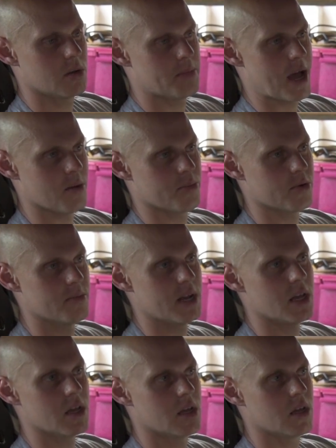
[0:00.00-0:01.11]
pound per
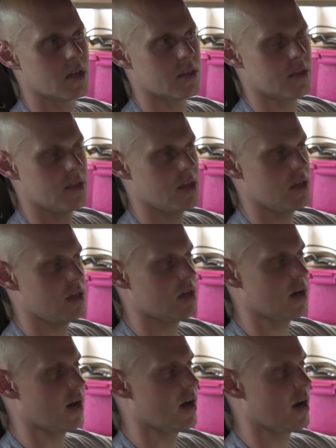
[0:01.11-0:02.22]
minute the
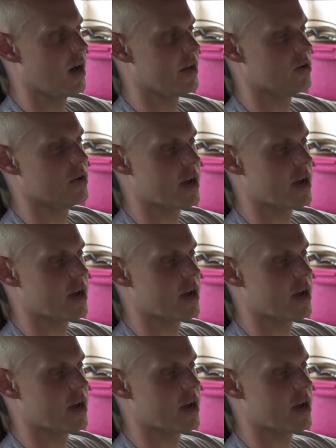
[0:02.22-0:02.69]
idle